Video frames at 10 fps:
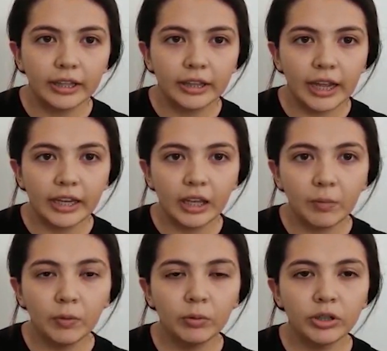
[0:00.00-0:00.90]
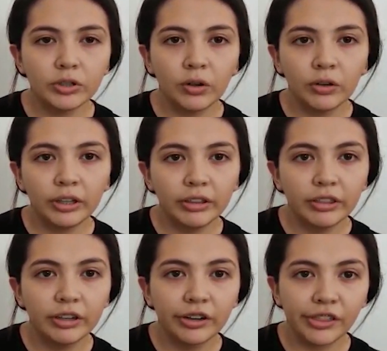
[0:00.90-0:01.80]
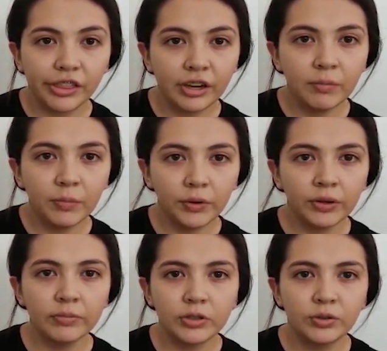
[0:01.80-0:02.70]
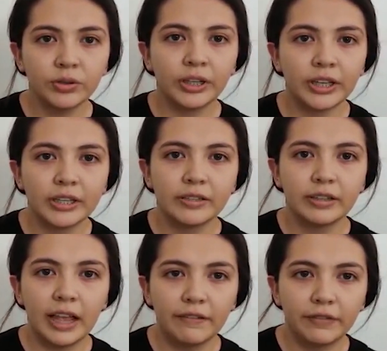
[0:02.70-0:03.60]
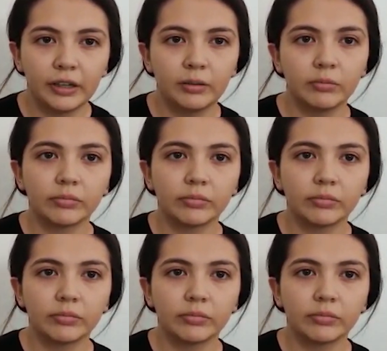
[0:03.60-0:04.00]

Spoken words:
that he published only 13 poems during his lifetime.